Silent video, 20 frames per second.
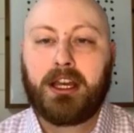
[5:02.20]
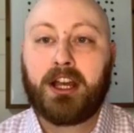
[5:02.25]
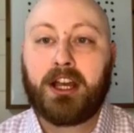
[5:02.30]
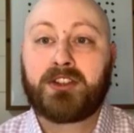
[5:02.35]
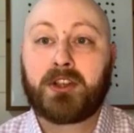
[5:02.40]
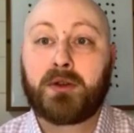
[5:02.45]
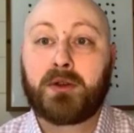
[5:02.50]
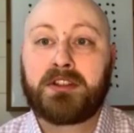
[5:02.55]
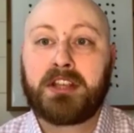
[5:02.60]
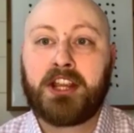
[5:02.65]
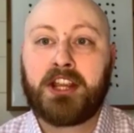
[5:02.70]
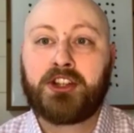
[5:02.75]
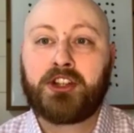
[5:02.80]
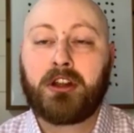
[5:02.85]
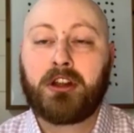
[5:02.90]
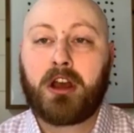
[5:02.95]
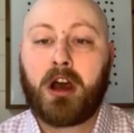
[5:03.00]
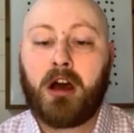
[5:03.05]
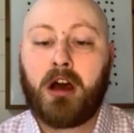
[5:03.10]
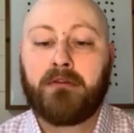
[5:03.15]

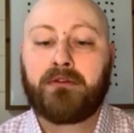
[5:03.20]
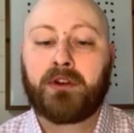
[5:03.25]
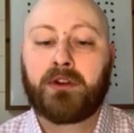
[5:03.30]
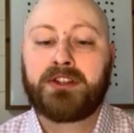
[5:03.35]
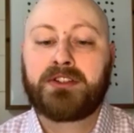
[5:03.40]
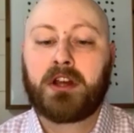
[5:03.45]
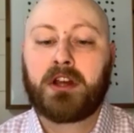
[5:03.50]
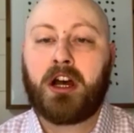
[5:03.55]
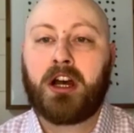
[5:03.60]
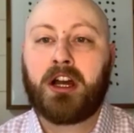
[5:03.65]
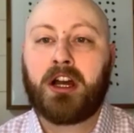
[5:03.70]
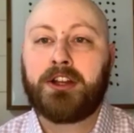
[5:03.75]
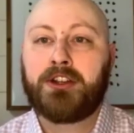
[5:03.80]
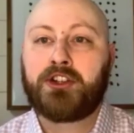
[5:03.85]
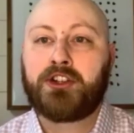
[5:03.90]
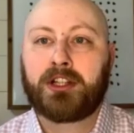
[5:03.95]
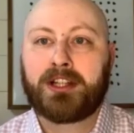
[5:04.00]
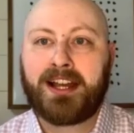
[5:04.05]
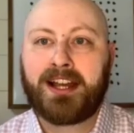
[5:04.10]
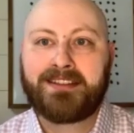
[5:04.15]
Association conference on
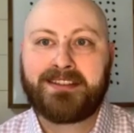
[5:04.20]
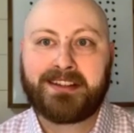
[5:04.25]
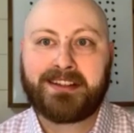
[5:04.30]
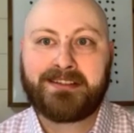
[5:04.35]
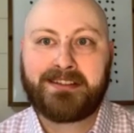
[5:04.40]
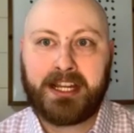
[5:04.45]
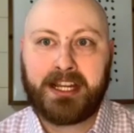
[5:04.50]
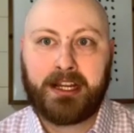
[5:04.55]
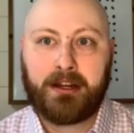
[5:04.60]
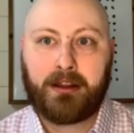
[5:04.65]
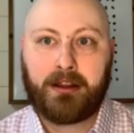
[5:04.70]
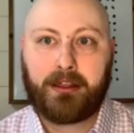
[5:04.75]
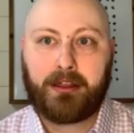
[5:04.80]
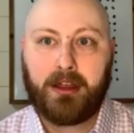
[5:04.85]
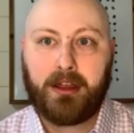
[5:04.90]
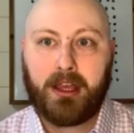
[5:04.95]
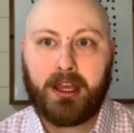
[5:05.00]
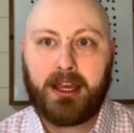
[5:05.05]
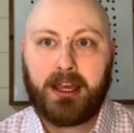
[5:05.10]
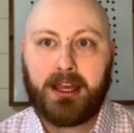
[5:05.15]
July 16th.
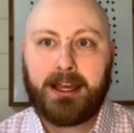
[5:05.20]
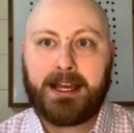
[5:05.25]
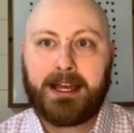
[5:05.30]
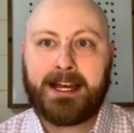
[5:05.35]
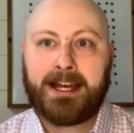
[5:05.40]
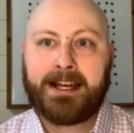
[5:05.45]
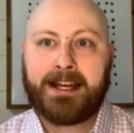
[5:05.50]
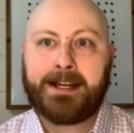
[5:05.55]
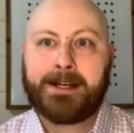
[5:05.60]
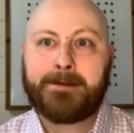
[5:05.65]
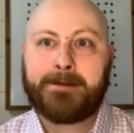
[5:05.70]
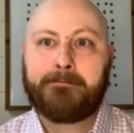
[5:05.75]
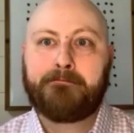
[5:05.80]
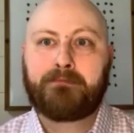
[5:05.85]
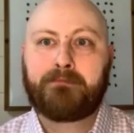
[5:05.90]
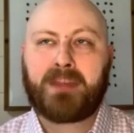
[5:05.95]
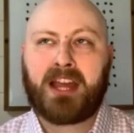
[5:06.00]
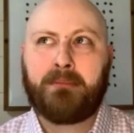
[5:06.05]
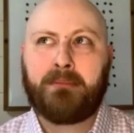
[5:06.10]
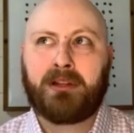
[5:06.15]

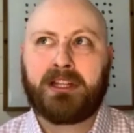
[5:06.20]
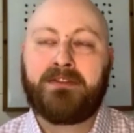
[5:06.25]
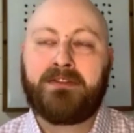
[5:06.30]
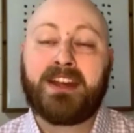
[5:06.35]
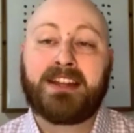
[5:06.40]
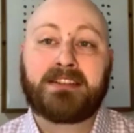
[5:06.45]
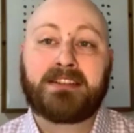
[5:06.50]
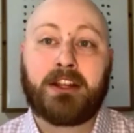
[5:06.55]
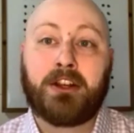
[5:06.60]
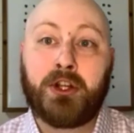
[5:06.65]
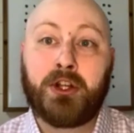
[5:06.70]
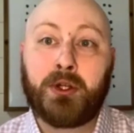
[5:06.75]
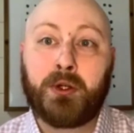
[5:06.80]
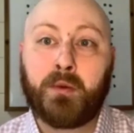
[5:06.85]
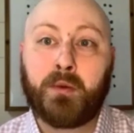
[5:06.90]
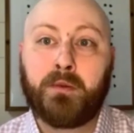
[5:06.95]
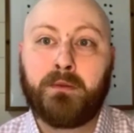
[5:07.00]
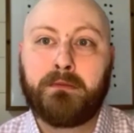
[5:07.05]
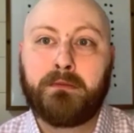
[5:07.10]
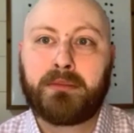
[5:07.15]
I believe that's at
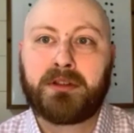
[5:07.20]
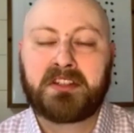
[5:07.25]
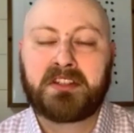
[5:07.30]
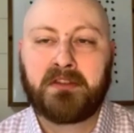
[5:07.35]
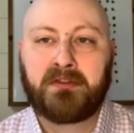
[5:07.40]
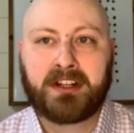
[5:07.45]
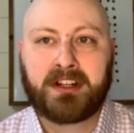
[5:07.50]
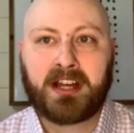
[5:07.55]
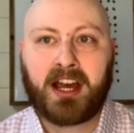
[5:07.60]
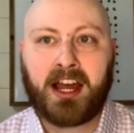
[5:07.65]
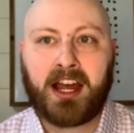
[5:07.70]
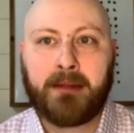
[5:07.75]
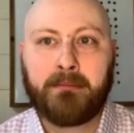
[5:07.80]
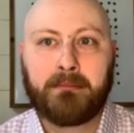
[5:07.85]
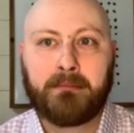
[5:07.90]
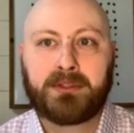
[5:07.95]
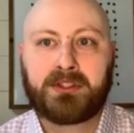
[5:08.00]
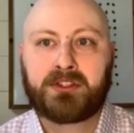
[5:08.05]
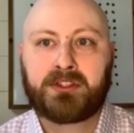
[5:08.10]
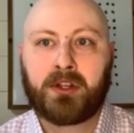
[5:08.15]
noon Pacific
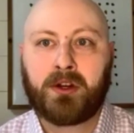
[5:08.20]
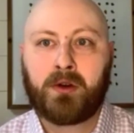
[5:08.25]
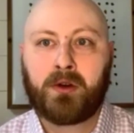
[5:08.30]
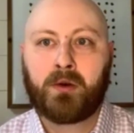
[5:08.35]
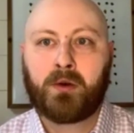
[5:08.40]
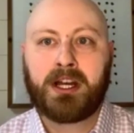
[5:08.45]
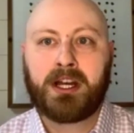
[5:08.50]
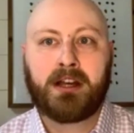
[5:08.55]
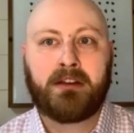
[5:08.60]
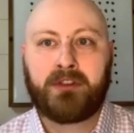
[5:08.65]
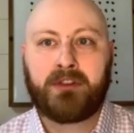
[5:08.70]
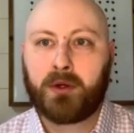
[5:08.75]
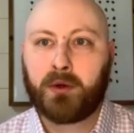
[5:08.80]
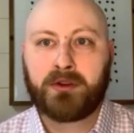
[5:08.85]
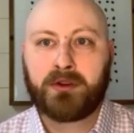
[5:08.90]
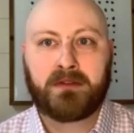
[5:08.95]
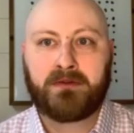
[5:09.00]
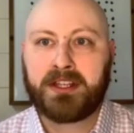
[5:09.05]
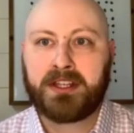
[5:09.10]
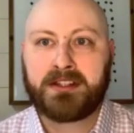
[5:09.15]
time. So
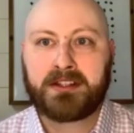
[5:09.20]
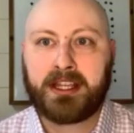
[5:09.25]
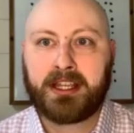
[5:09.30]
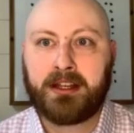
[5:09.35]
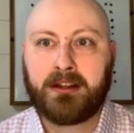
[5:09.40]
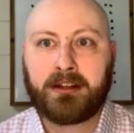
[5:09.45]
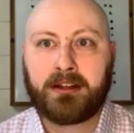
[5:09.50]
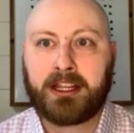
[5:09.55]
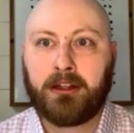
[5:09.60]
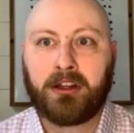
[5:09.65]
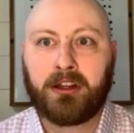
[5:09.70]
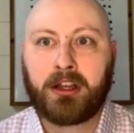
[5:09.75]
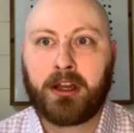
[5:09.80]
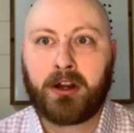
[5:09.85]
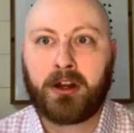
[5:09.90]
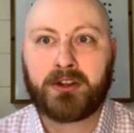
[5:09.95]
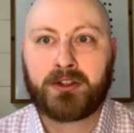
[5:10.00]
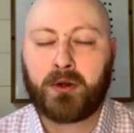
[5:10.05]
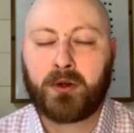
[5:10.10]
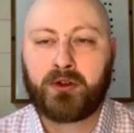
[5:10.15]
viewers of this can look on
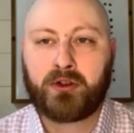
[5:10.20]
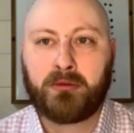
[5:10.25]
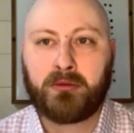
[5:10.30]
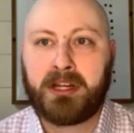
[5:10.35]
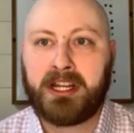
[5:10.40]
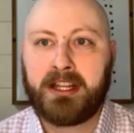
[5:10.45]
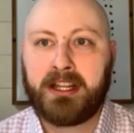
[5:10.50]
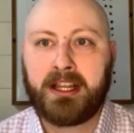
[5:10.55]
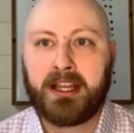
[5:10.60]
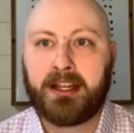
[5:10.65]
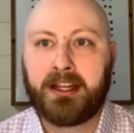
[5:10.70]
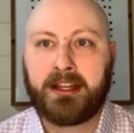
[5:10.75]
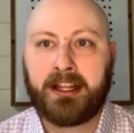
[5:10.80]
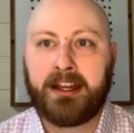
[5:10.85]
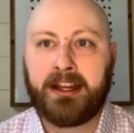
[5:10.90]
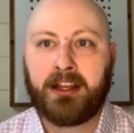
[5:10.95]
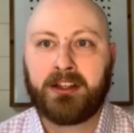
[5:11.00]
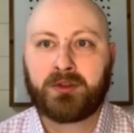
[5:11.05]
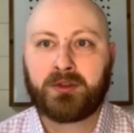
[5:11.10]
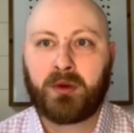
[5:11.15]
our social media
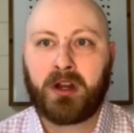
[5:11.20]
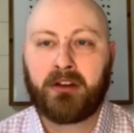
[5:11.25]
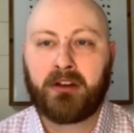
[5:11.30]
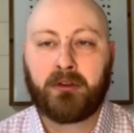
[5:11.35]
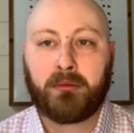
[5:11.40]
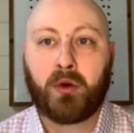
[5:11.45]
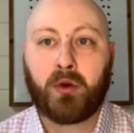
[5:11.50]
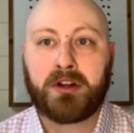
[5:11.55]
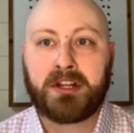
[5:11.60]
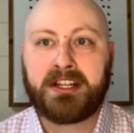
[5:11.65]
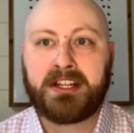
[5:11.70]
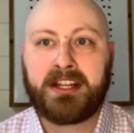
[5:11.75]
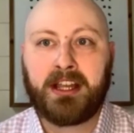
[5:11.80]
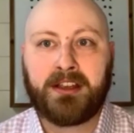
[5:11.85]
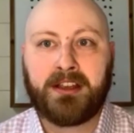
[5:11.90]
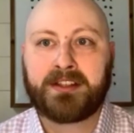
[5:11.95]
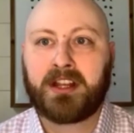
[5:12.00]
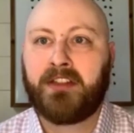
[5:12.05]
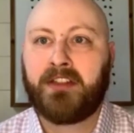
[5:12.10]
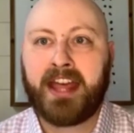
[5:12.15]
and elsewhere for more
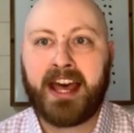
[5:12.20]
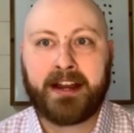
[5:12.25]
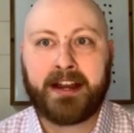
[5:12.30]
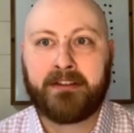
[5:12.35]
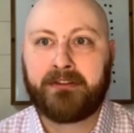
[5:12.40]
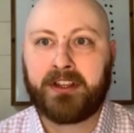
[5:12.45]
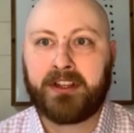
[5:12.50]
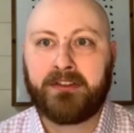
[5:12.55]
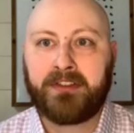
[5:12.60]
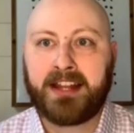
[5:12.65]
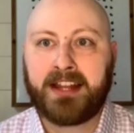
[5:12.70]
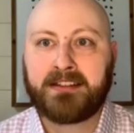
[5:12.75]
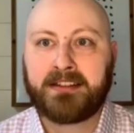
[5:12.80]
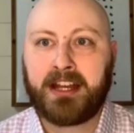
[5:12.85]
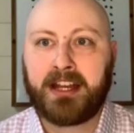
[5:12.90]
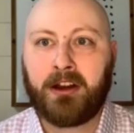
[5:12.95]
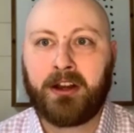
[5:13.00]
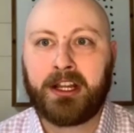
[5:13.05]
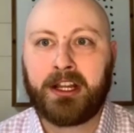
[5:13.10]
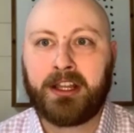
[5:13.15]
details on that if that's
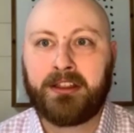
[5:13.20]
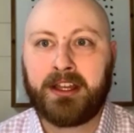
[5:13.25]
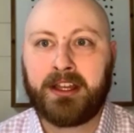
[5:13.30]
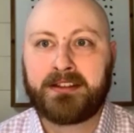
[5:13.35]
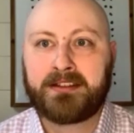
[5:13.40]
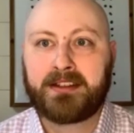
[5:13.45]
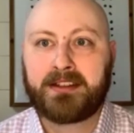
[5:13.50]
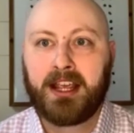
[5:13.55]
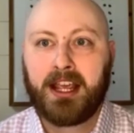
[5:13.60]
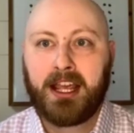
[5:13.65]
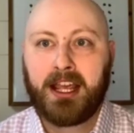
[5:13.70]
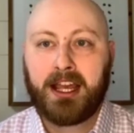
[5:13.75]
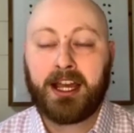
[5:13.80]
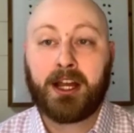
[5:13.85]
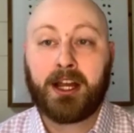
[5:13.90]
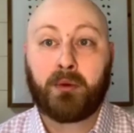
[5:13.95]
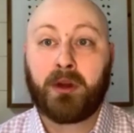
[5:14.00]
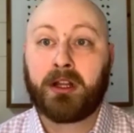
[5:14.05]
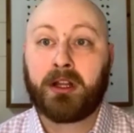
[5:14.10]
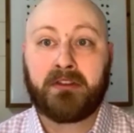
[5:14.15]
an area that's
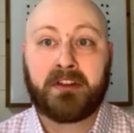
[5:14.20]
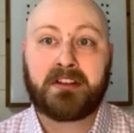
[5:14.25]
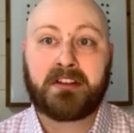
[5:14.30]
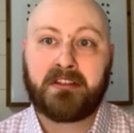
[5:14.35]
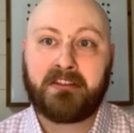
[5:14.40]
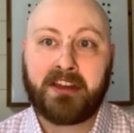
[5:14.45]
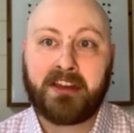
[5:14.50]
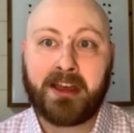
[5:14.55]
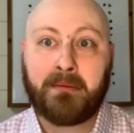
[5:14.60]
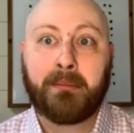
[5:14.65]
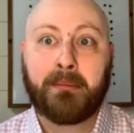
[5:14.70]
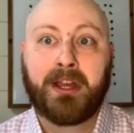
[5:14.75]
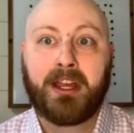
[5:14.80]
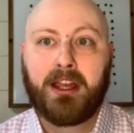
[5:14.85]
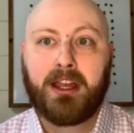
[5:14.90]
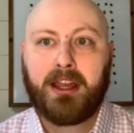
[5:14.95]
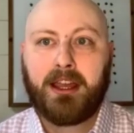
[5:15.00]
relevant to them.